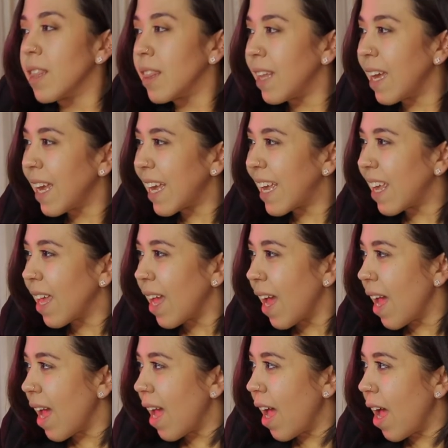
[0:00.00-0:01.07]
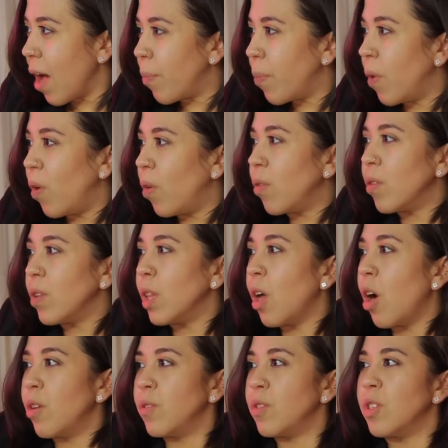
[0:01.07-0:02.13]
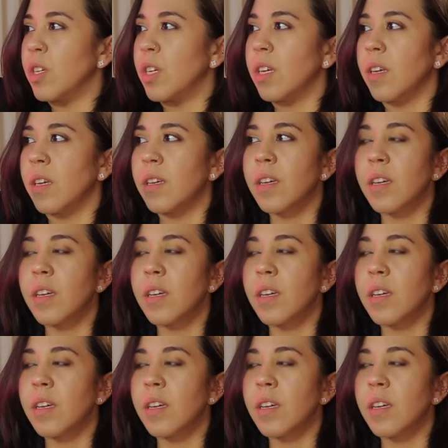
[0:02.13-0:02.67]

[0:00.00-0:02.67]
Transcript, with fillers: Think Apple launching